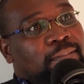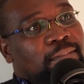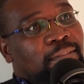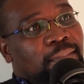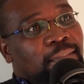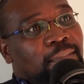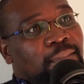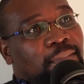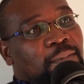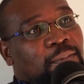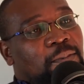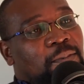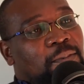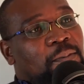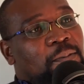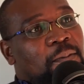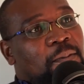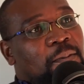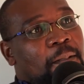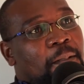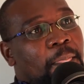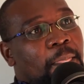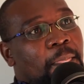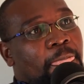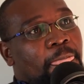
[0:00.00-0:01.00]

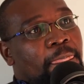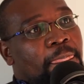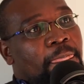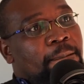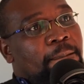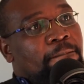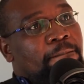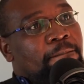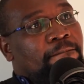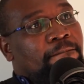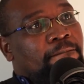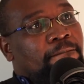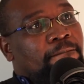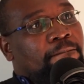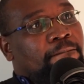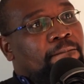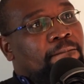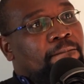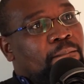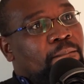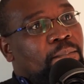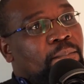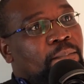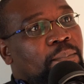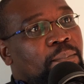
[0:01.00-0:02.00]
And I
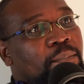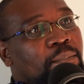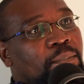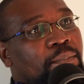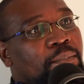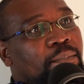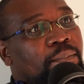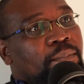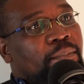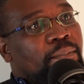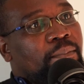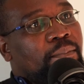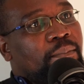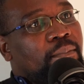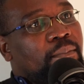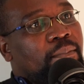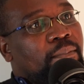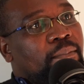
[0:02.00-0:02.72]
think angithi manje